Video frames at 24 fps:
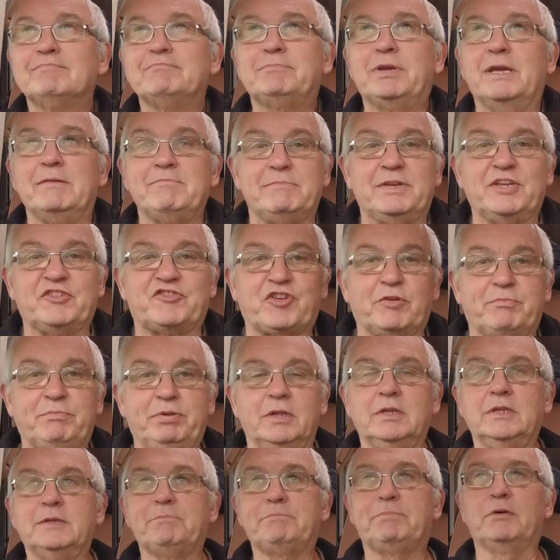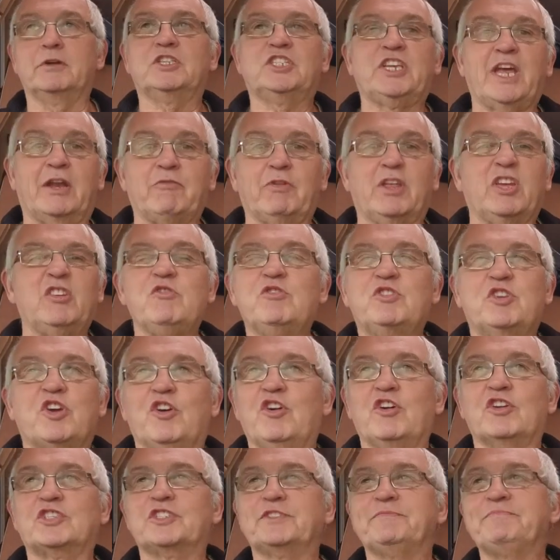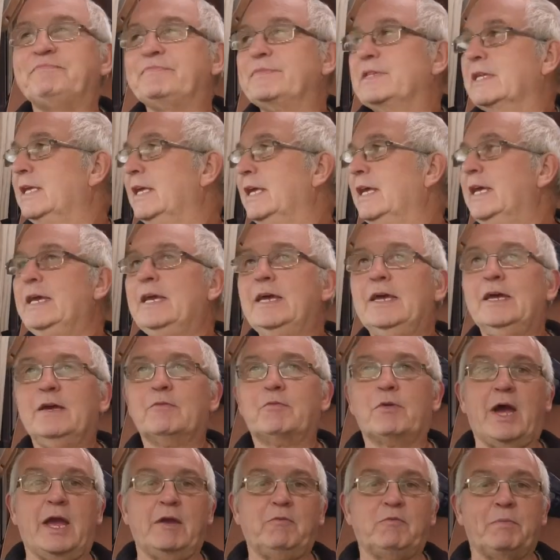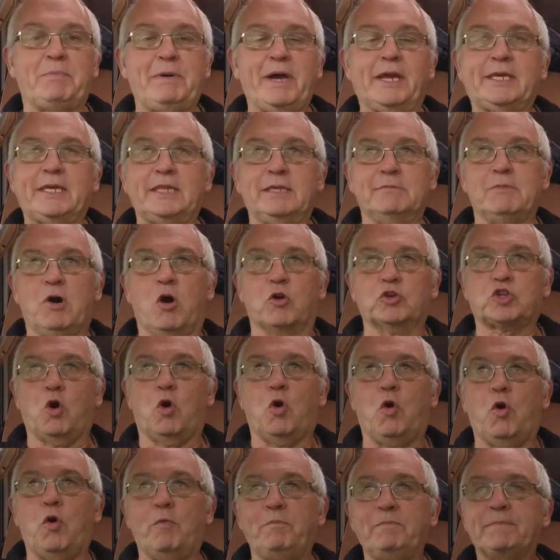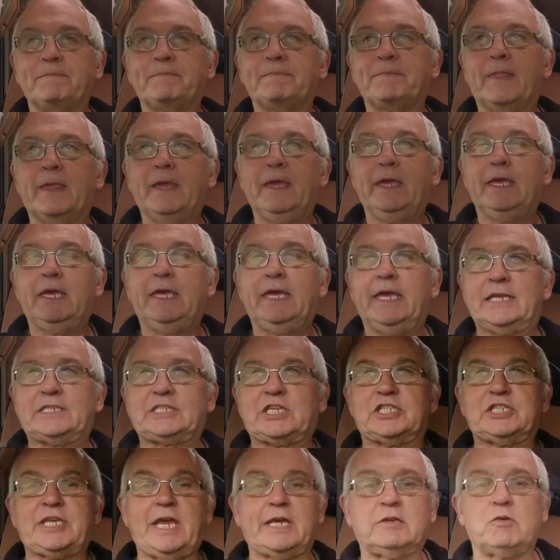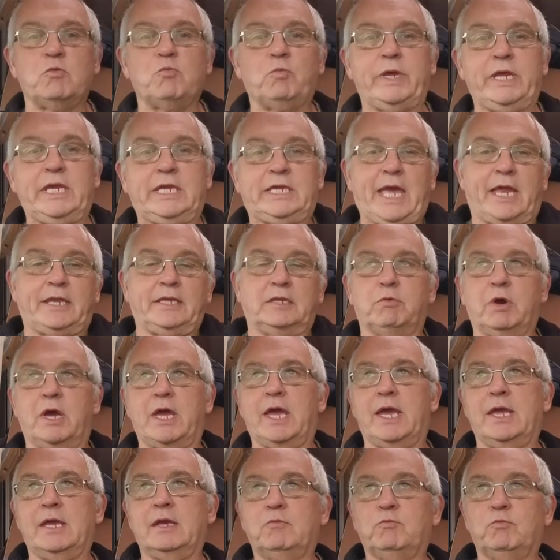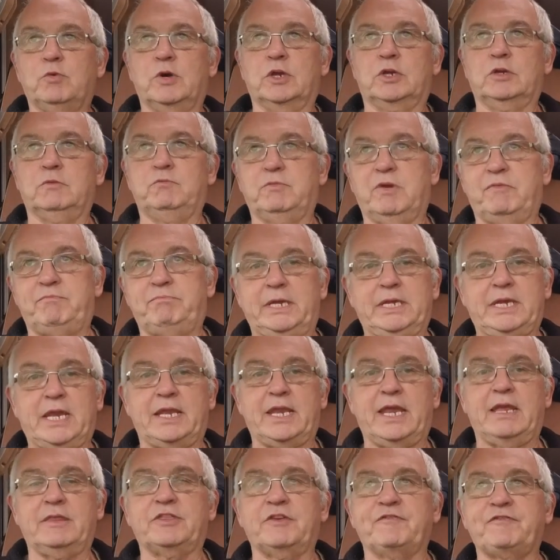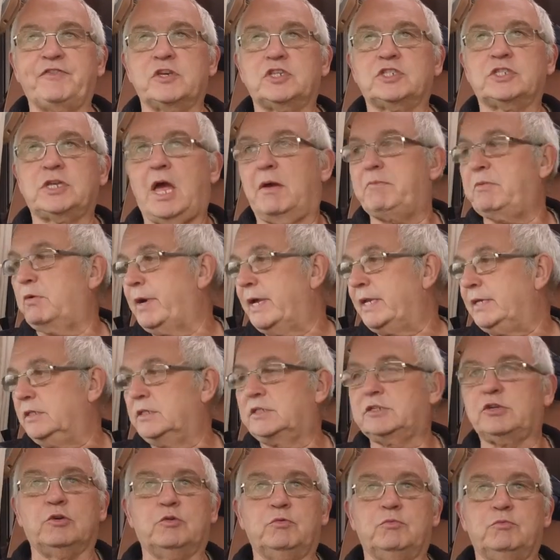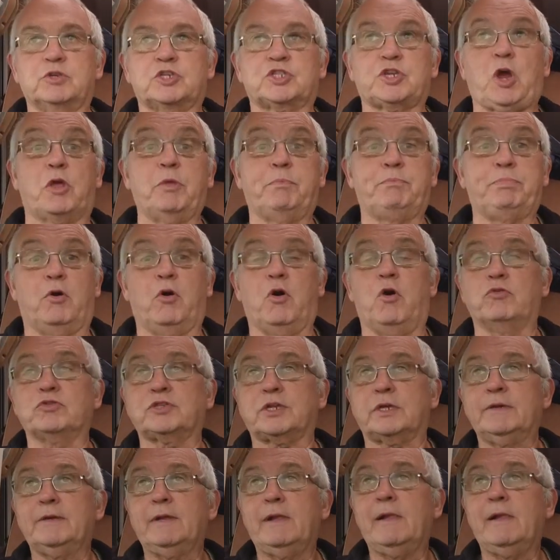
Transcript: bit miserable, but generally who cares? Right, we're back in the motorhome. It's the second weekend where we've been in it. The first time we went to Southport,